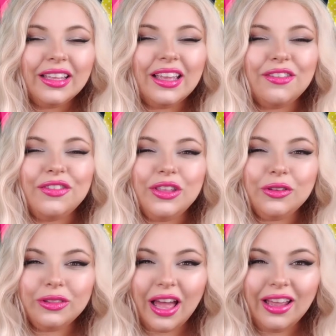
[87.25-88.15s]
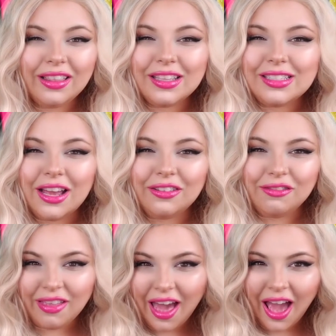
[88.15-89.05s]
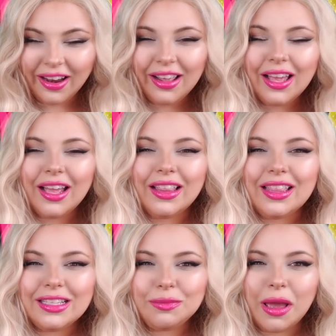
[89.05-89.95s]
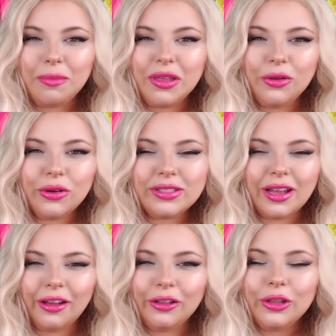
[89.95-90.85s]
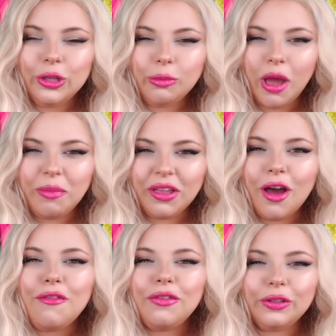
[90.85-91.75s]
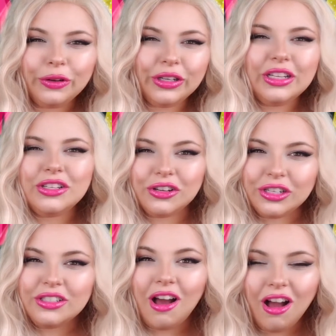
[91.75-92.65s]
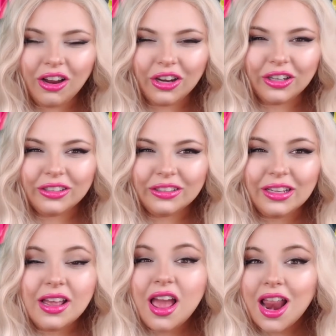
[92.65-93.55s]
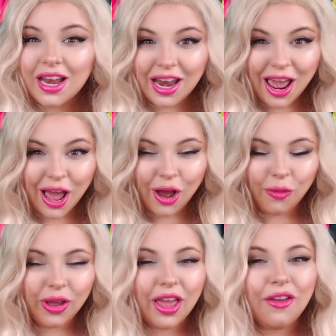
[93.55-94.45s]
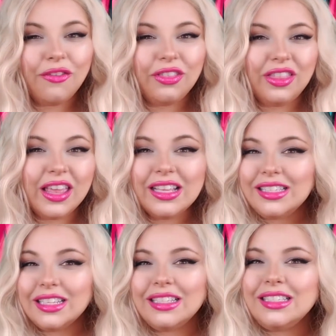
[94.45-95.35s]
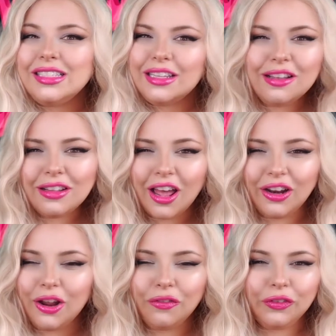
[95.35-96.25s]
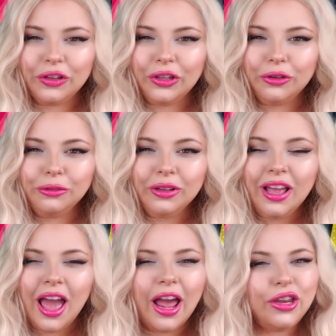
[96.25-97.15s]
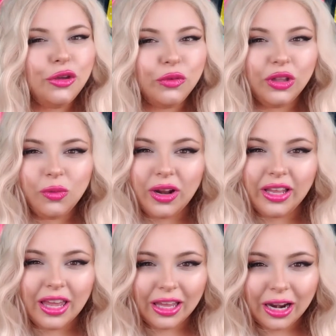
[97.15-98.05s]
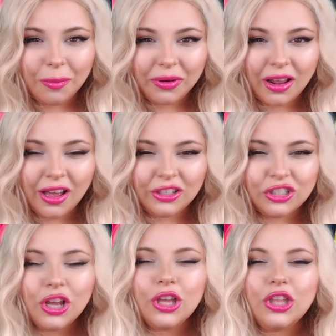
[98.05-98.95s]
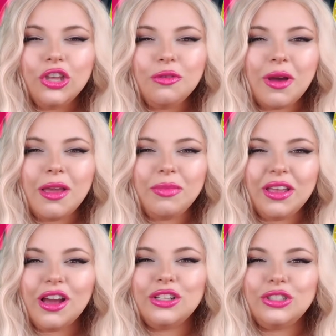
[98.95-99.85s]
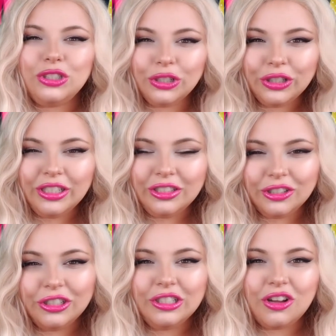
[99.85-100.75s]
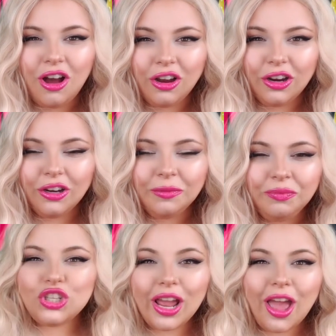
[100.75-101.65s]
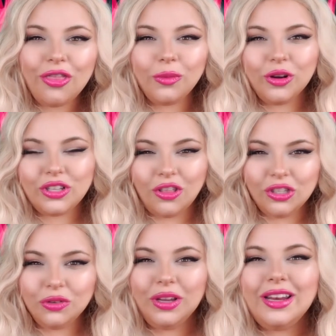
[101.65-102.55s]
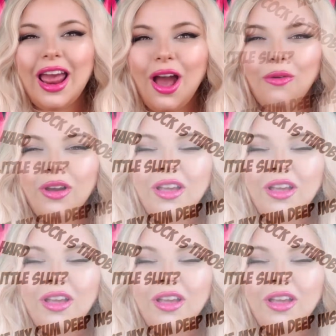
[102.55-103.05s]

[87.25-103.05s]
If you like the sound of that, this might be your style. You might be a flirty dirty talker. Now, if this is still not enough for you and you really want to kick it up a notch, you might be a dirty dirty talker. Check out the words on the screen now.